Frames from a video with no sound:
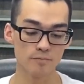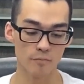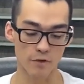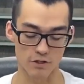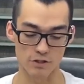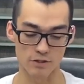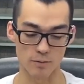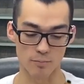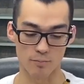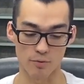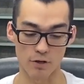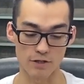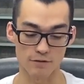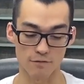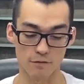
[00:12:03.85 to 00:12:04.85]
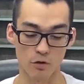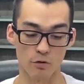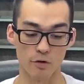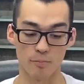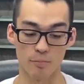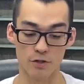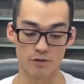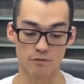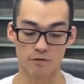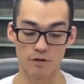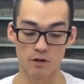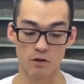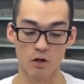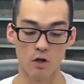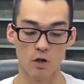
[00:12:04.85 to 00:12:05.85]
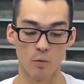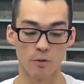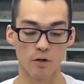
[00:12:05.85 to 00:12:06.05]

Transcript: It's just a press fit or a push fit.